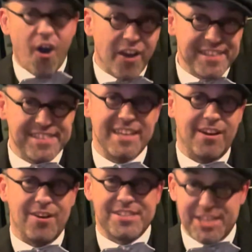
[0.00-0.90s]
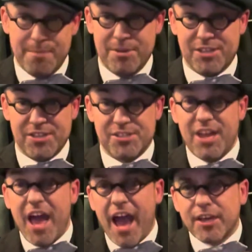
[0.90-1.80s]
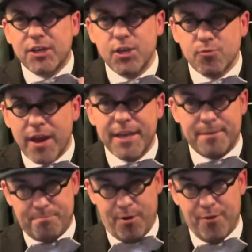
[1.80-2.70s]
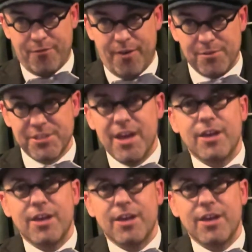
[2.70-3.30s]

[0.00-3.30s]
idealised images and curated profiles